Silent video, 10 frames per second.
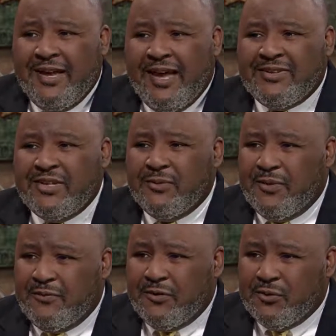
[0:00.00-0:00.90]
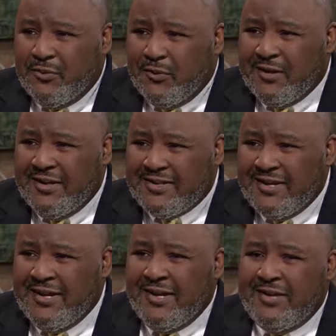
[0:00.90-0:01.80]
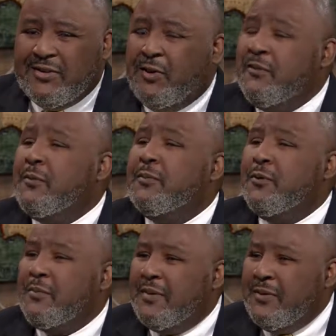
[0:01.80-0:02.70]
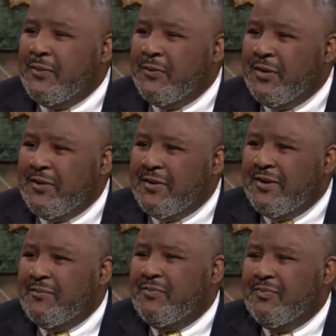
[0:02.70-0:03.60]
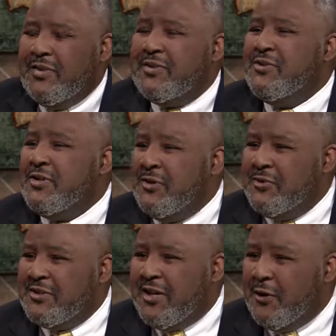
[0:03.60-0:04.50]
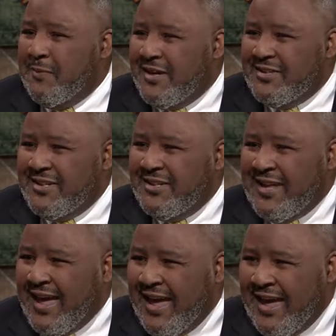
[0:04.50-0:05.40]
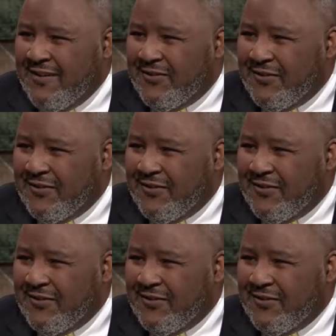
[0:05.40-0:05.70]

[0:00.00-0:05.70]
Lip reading: I see the reverse mortgage, it's only for poor people, Mrs. Jones has cut her medicine in half.